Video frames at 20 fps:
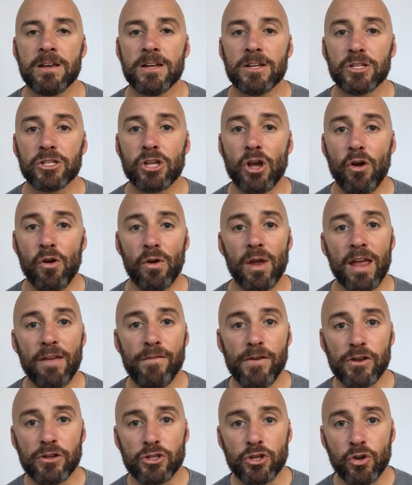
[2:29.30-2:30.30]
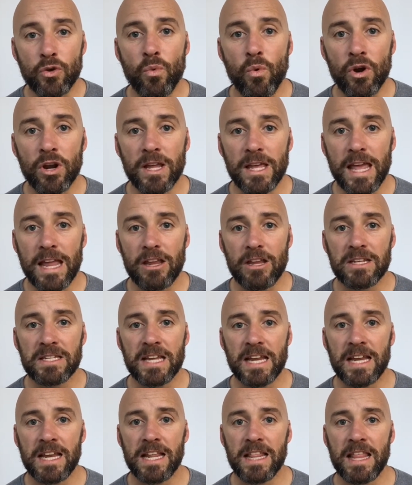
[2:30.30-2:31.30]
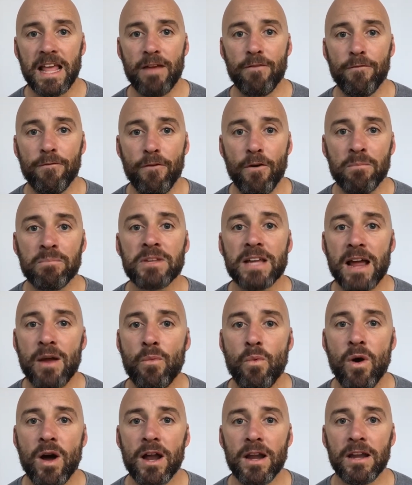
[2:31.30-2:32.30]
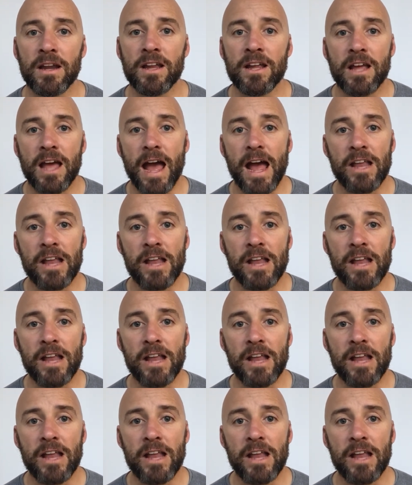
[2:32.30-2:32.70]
So if you do want to get your tenant in there from day one